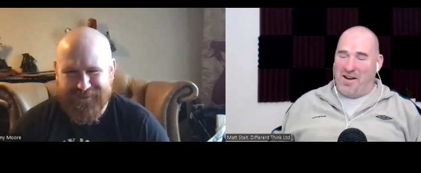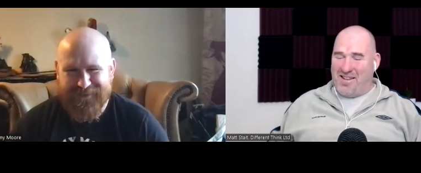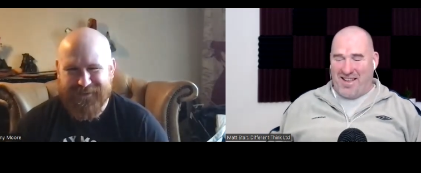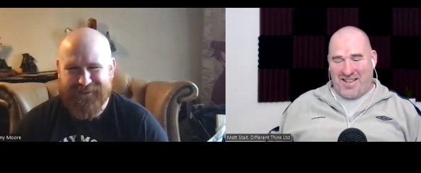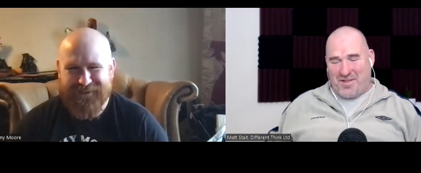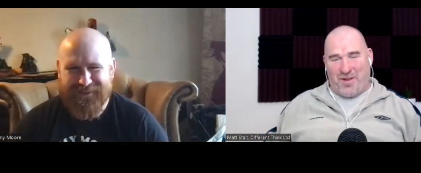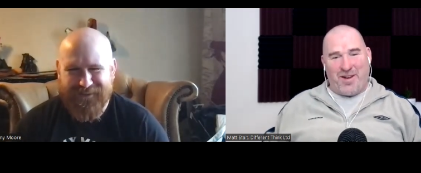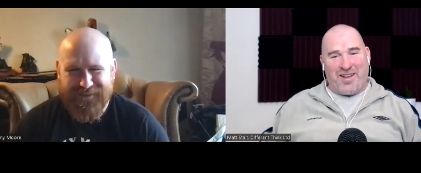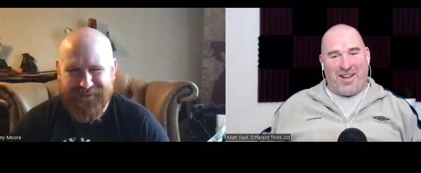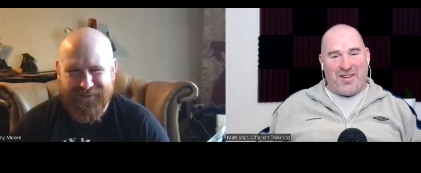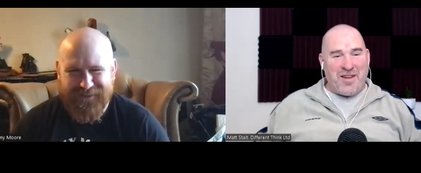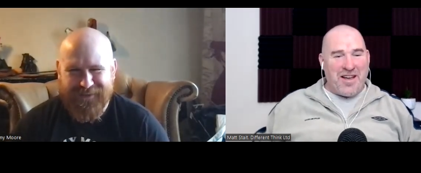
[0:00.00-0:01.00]
Speaker 1: no, that's fair
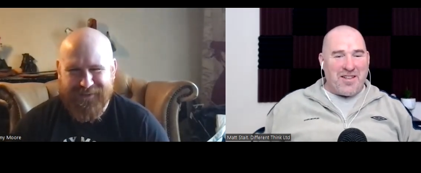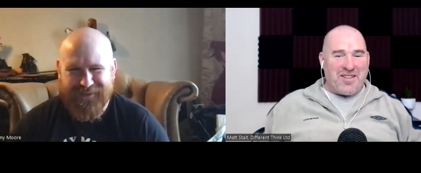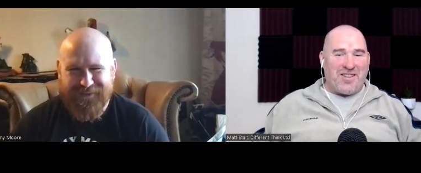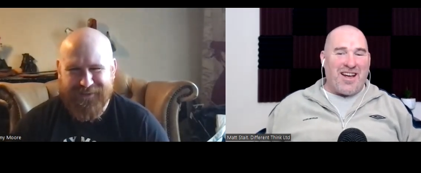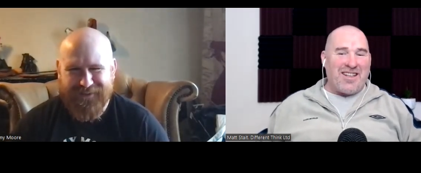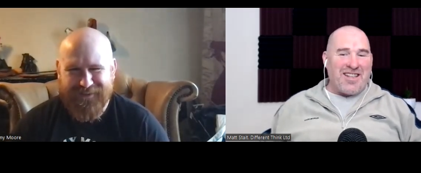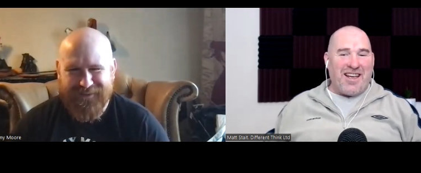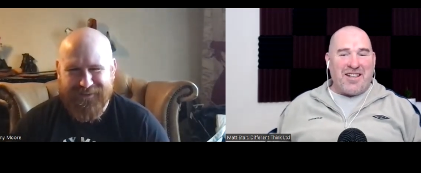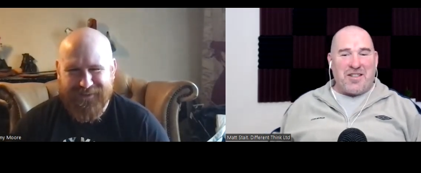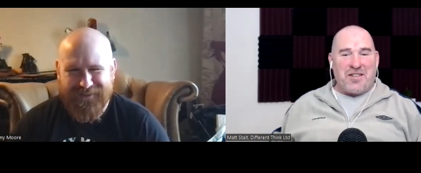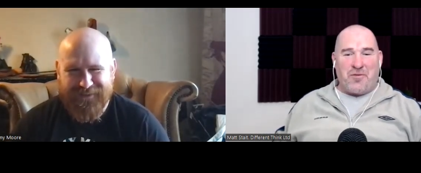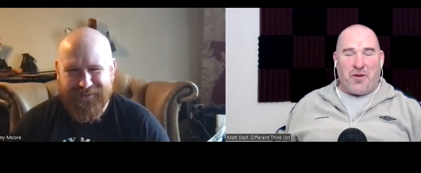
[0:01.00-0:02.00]
enough. So that
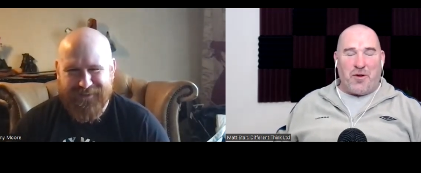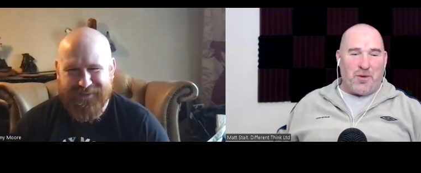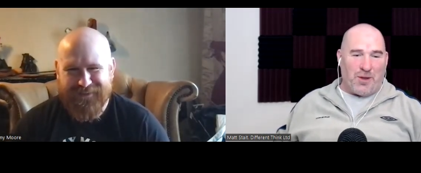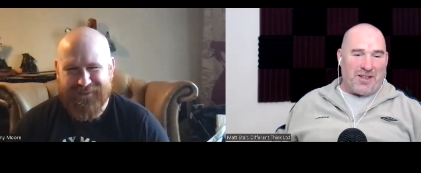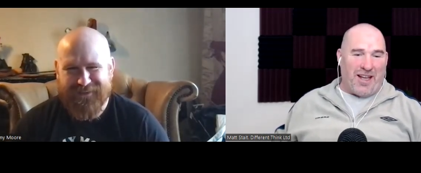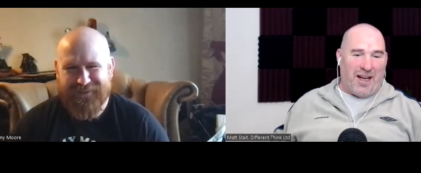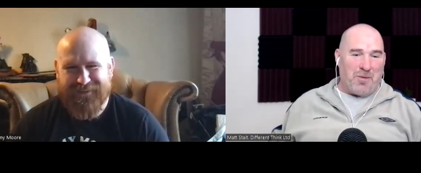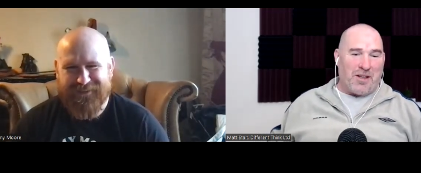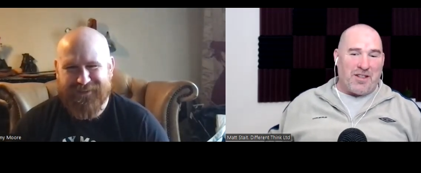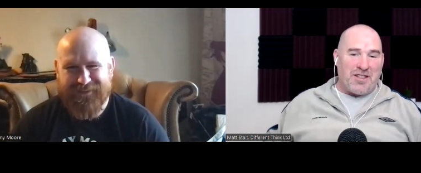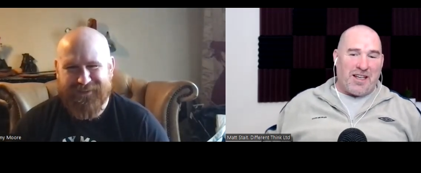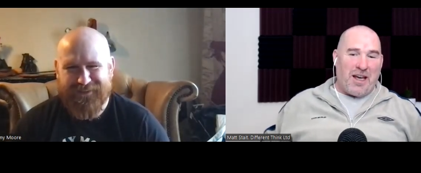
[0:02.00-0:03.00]
takes us forward then,
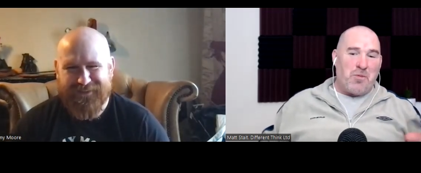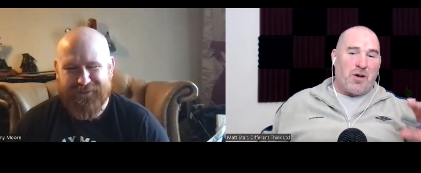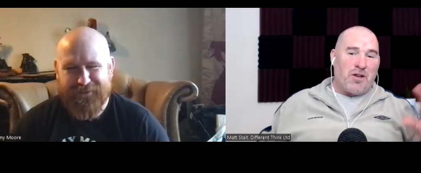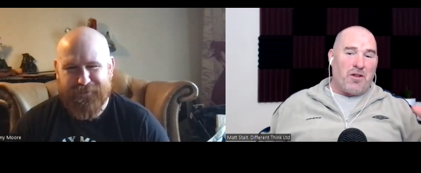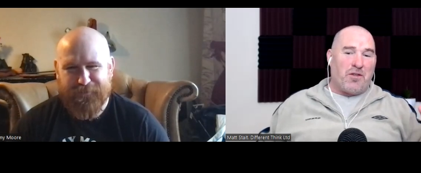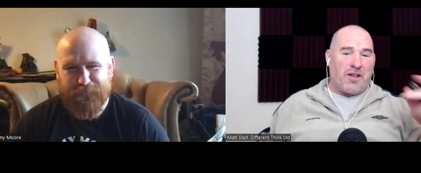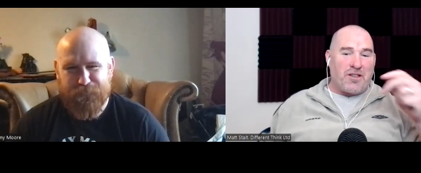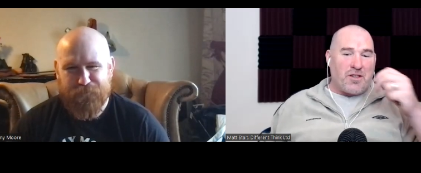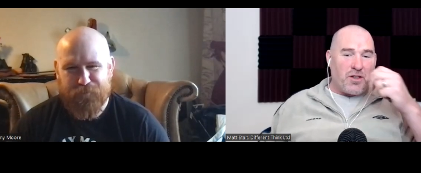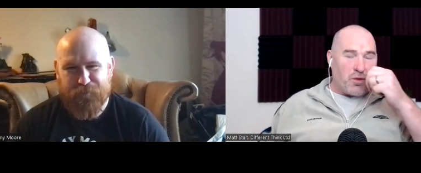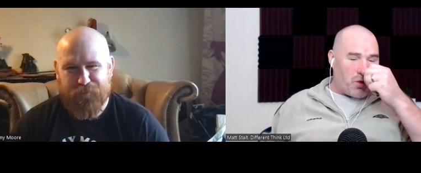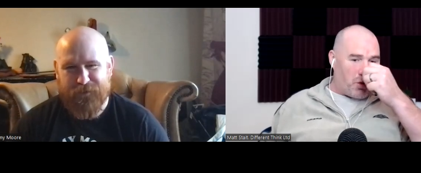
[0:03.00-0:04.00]
because again, one of the things
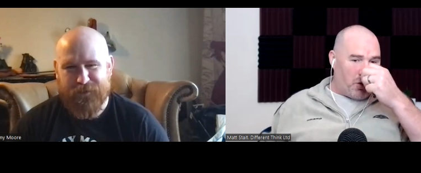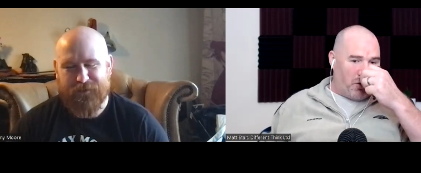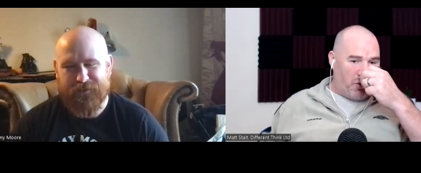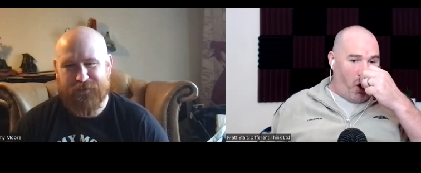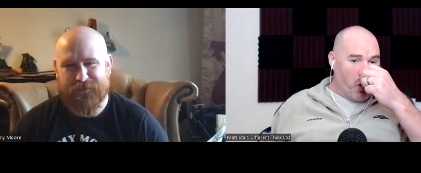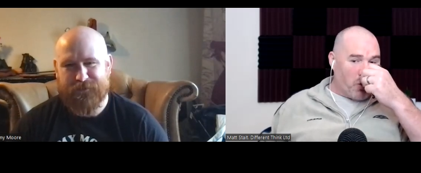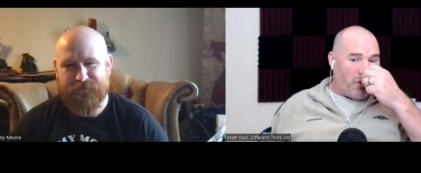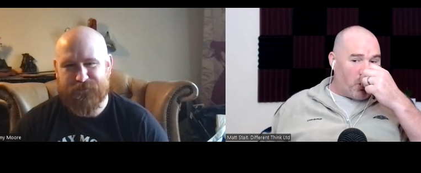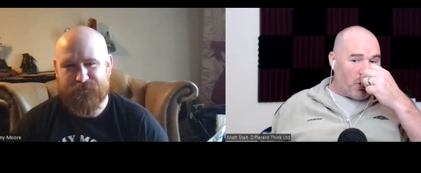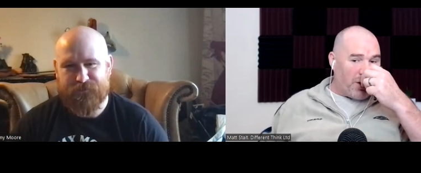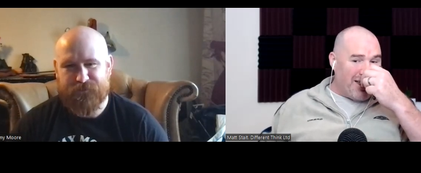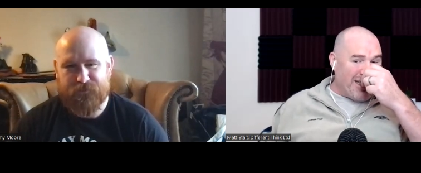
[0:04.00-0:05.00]
that you're sort of known
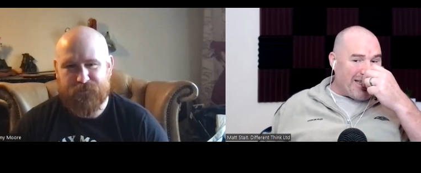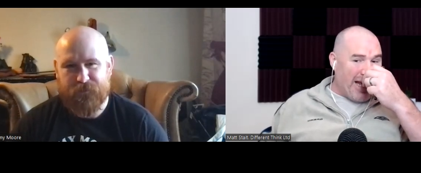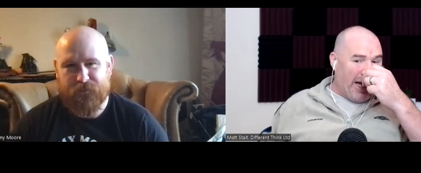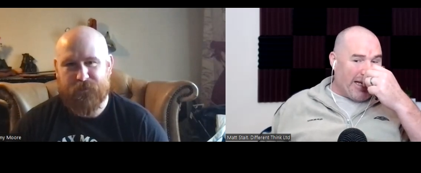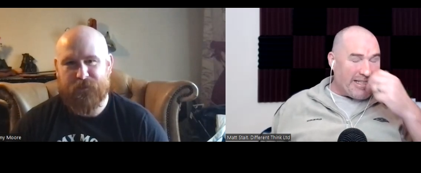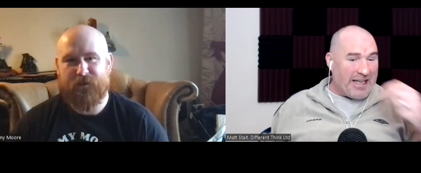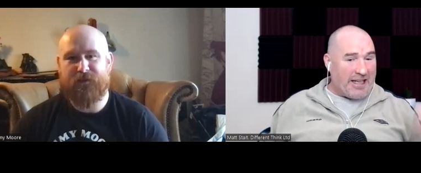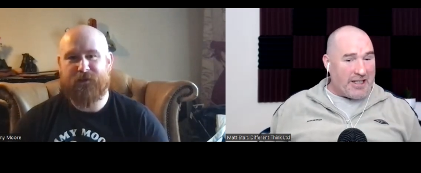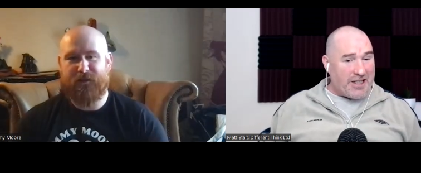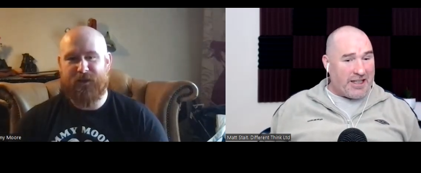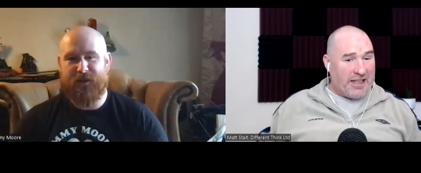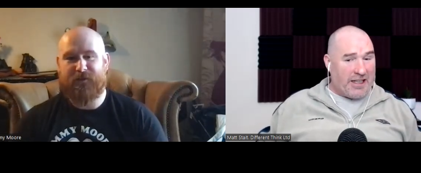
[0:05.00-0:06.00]
for these days
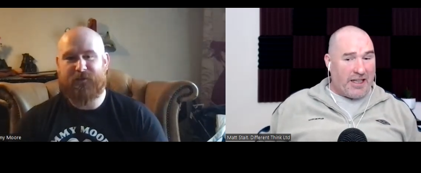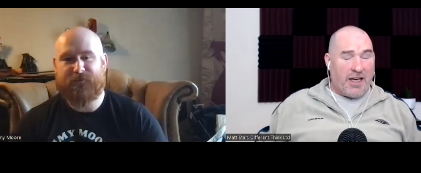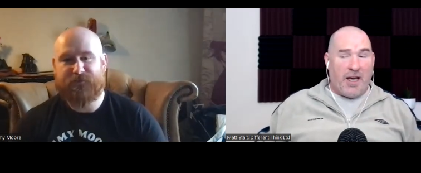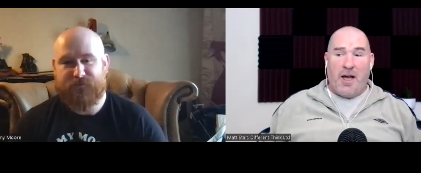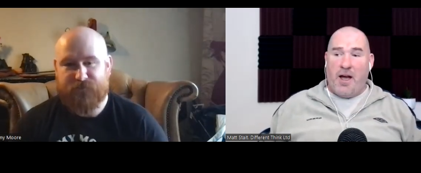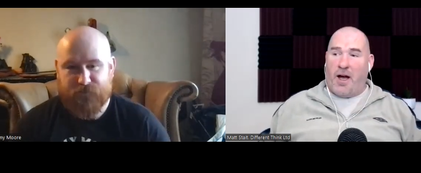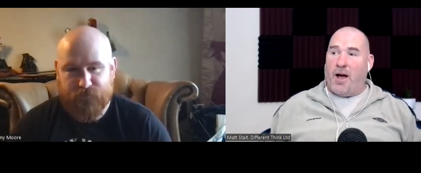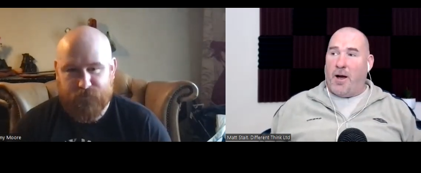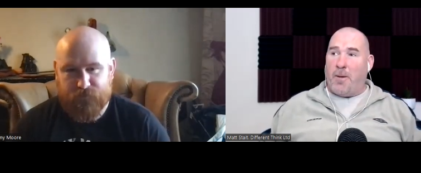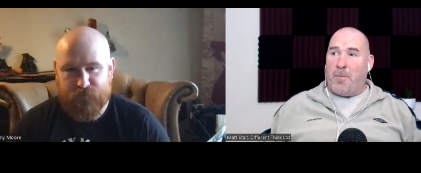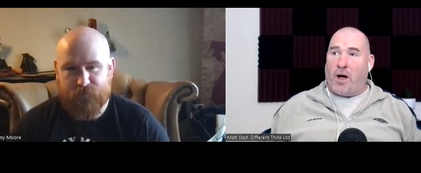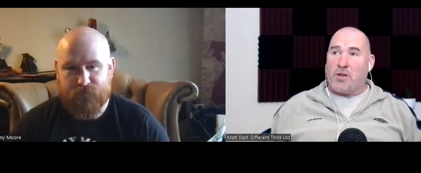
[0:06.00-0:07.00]
is yeah. the,
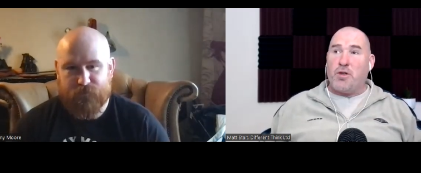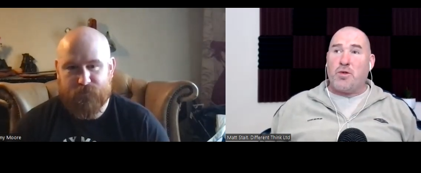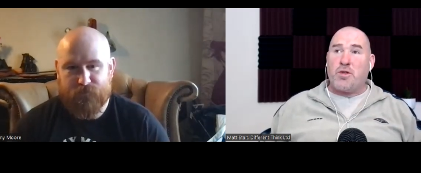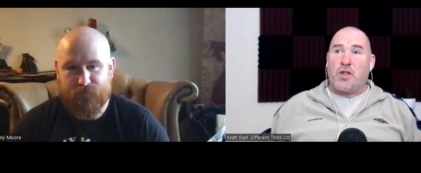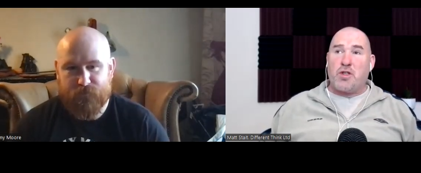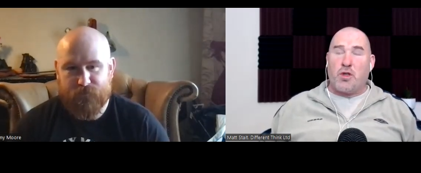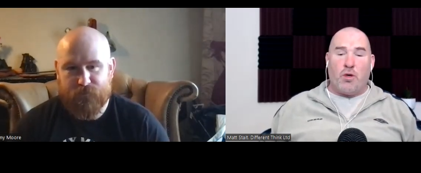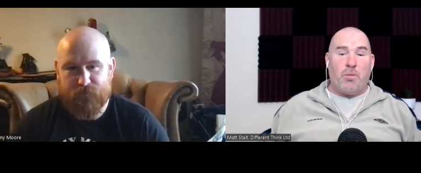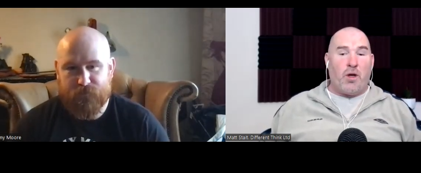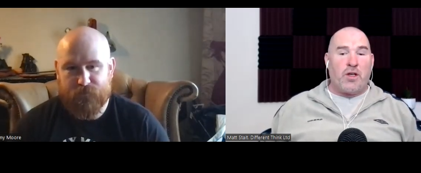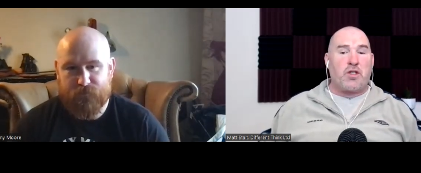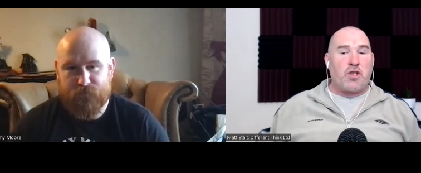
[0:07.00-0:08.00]
um, I'll use the term
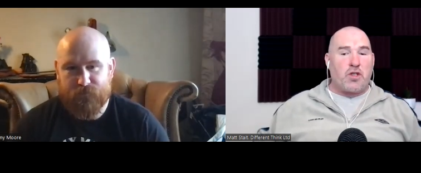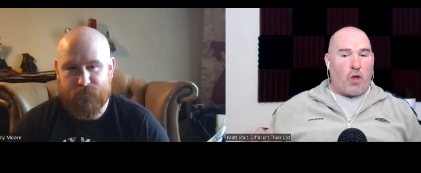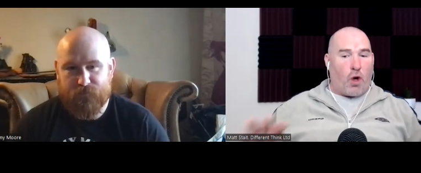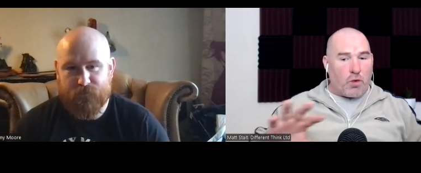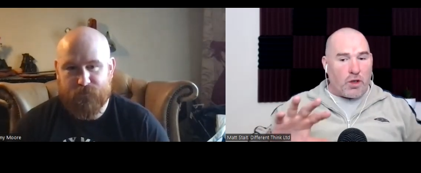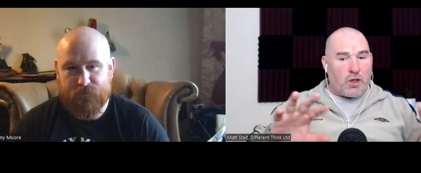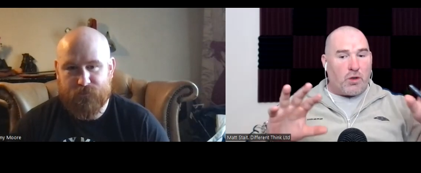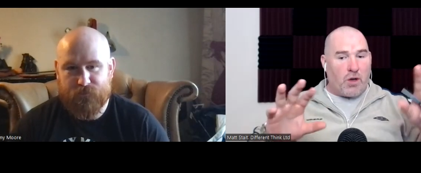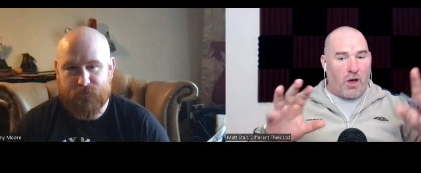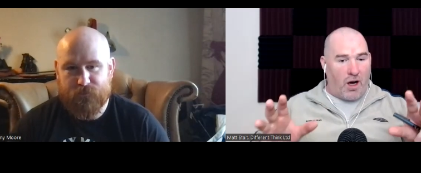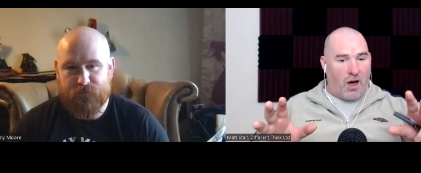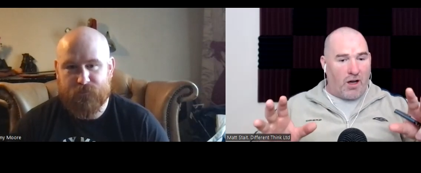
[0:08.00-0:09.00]
historical
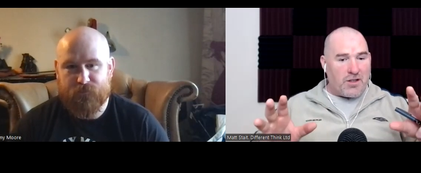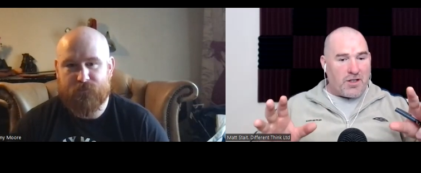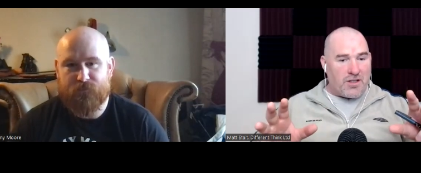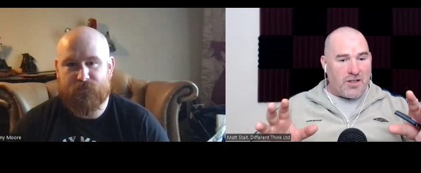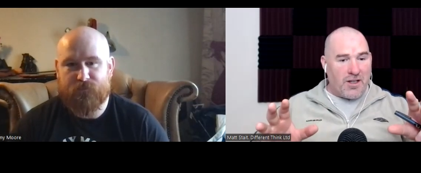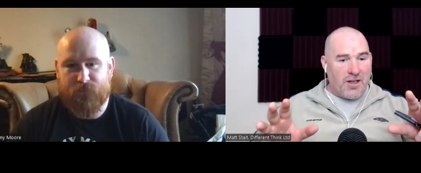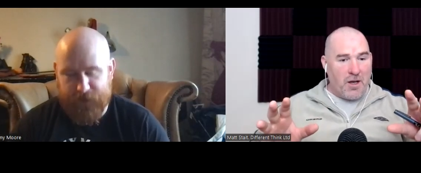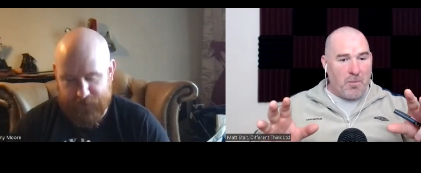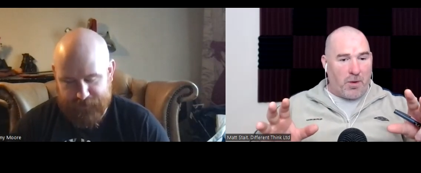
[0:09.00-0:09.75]
arts, yes.